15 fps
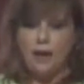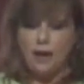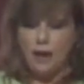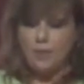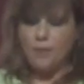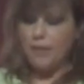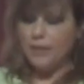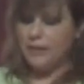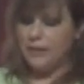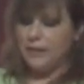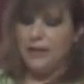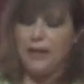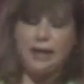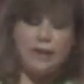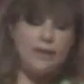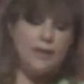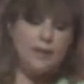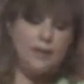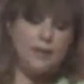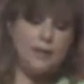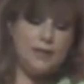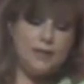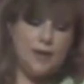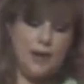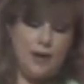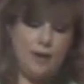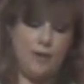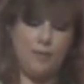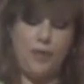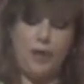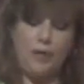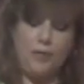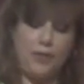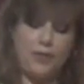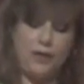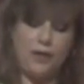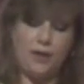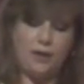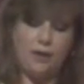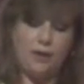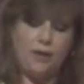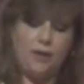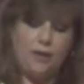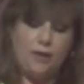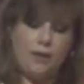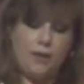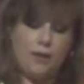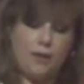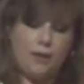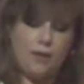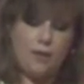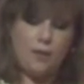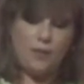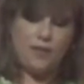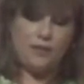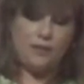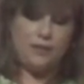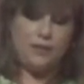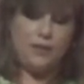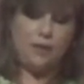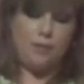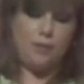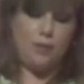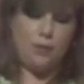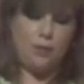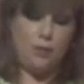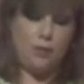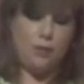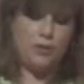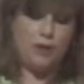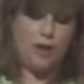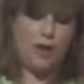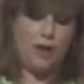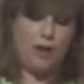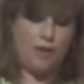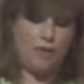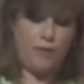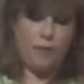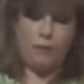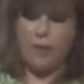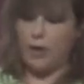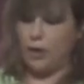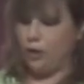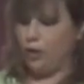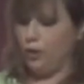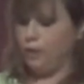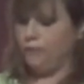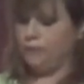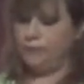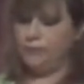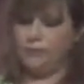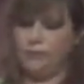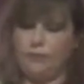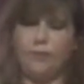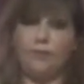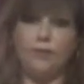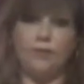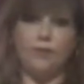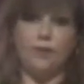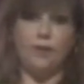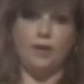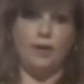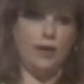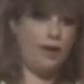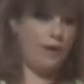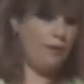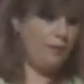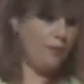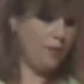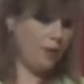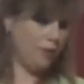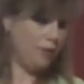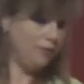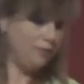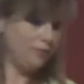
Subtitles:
I'm going to deglaze this pan with a couple tablespoons of butter. Yay, butter.